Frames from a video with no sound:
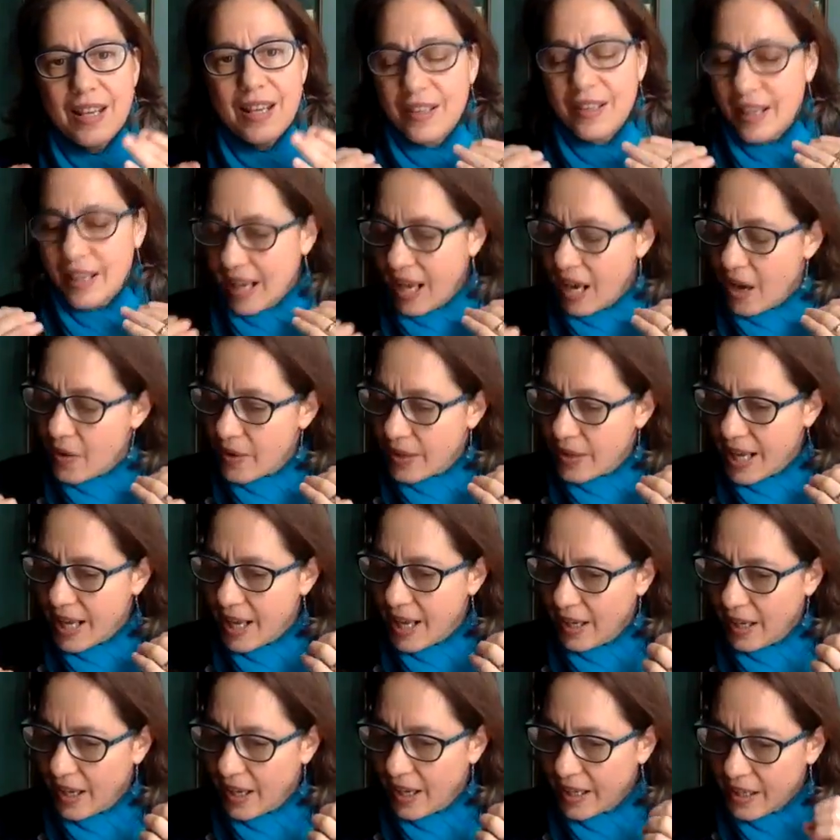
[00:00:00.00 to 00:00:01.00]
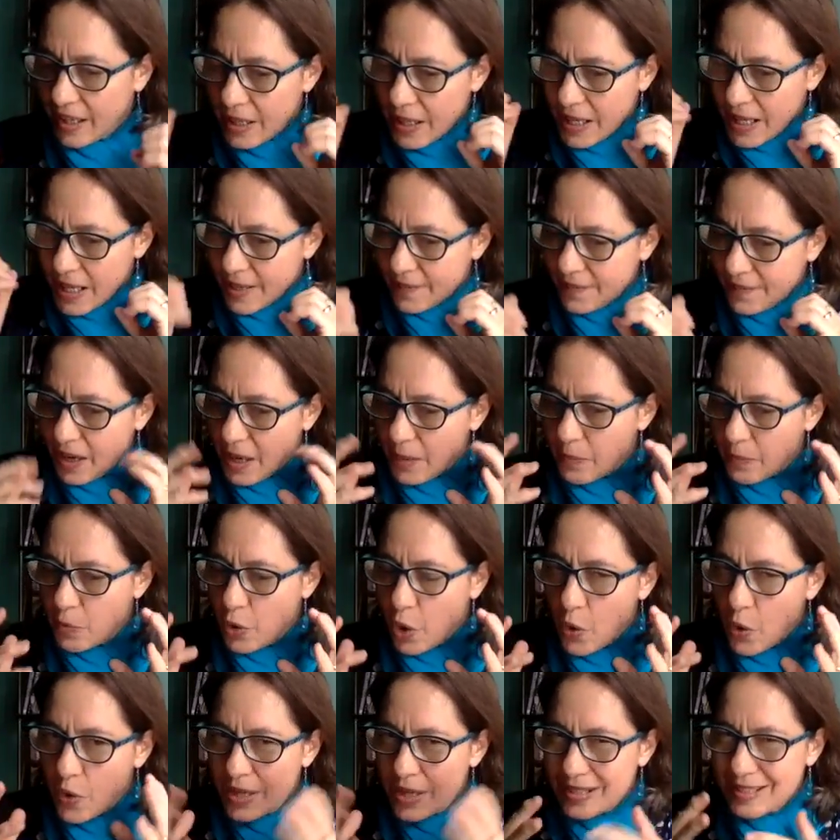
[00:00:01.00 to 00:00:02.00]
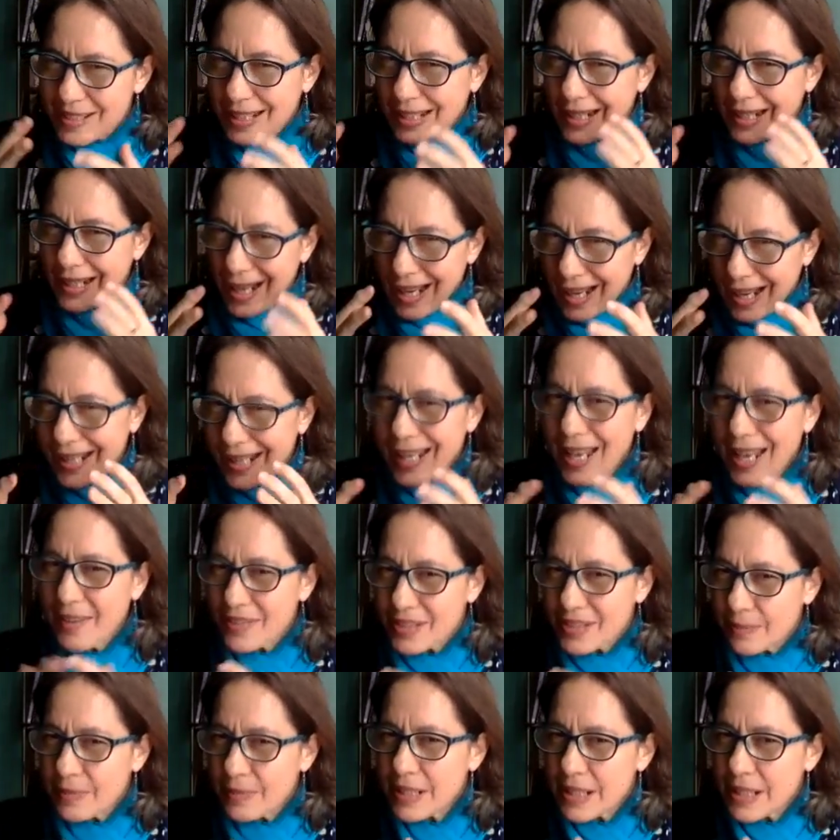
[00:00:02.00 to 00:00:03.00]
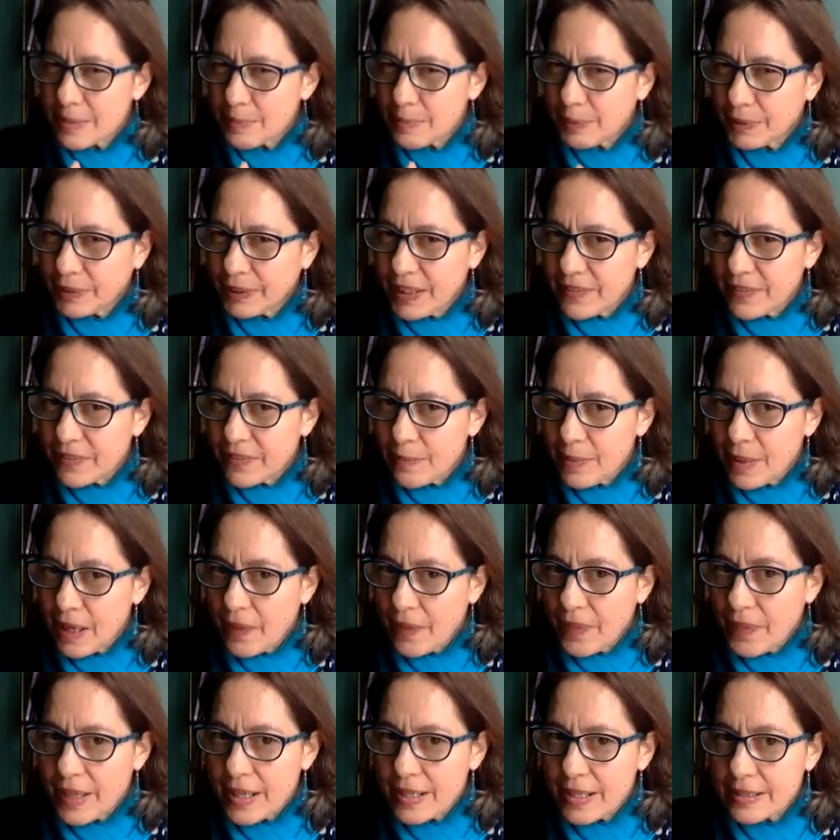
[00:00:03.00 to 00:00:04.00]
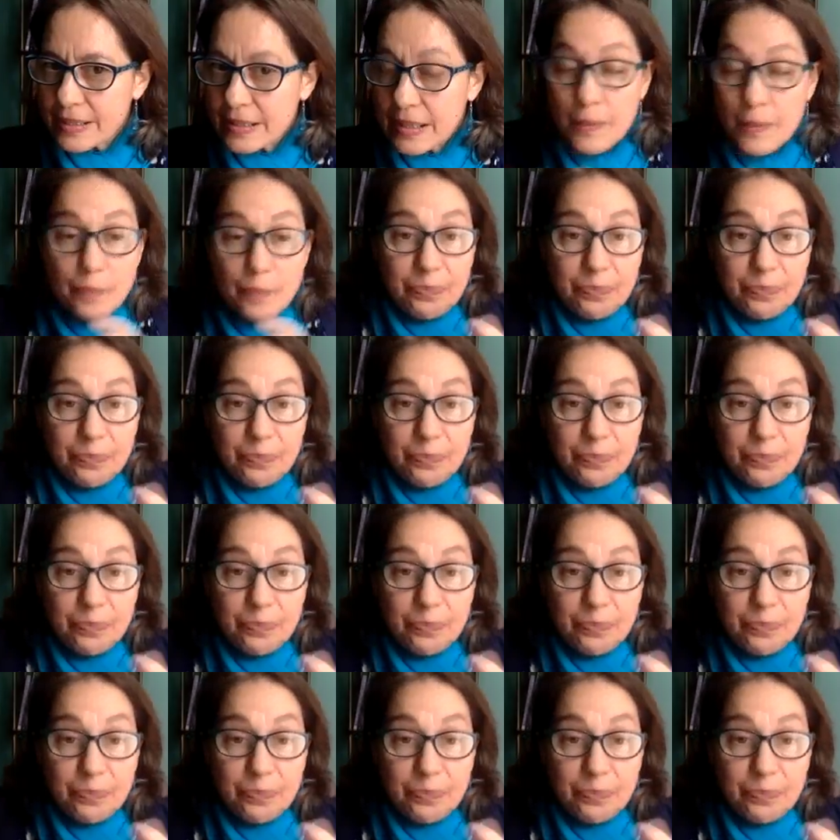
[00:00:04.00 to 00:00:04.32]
Like, how can I, if I'm noticing I have some disbelief about this,